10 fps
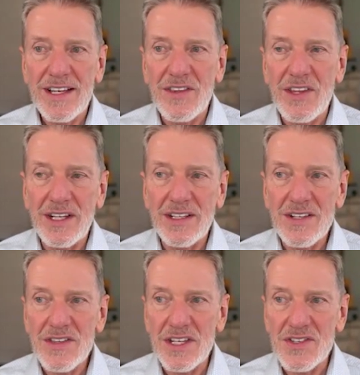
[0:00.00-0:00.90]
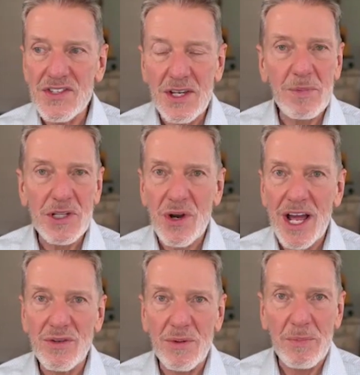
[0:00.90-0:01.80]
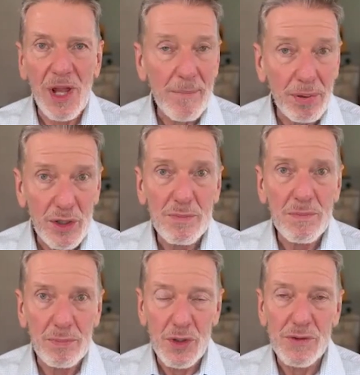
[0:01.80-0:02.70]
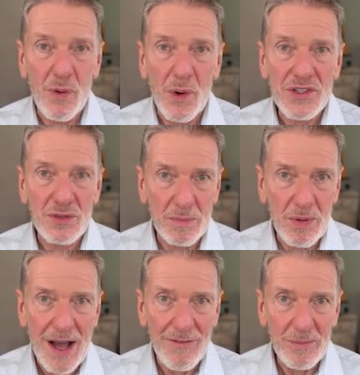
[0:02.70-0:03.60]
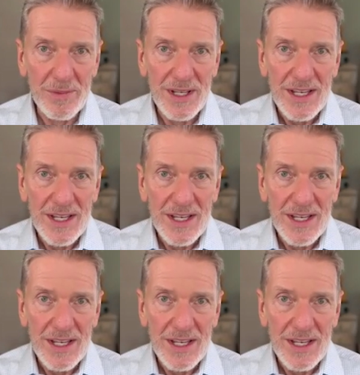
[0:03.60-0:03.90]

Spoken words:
than simply trying to apply brute force to a problem.